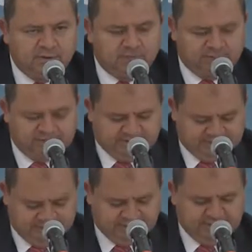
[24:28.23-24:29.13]
so
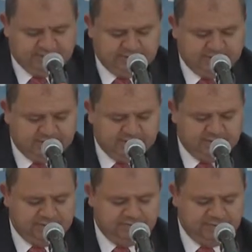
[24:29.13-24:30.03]
that
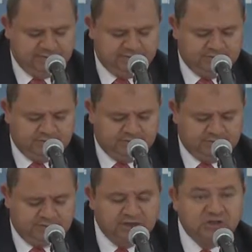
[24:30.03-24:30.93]
the profile of the
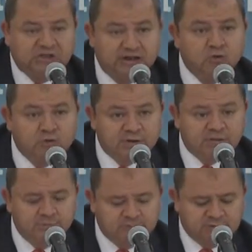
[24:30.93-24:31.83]
data scientist
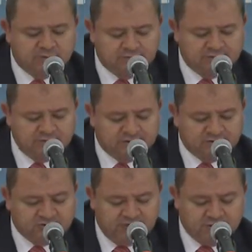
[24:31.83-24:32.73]
and the
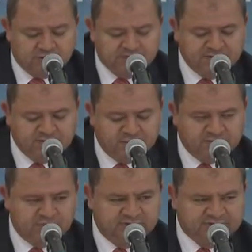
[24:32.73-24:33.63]
curriculum
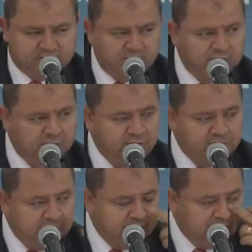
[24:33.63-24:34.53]
associated to
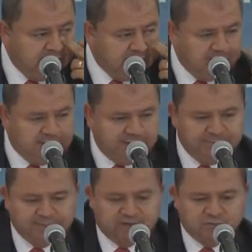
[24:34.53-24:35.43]
that, to the
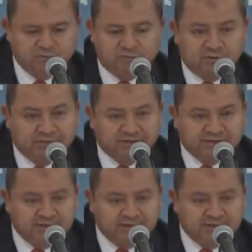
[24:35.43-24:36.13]
development they need,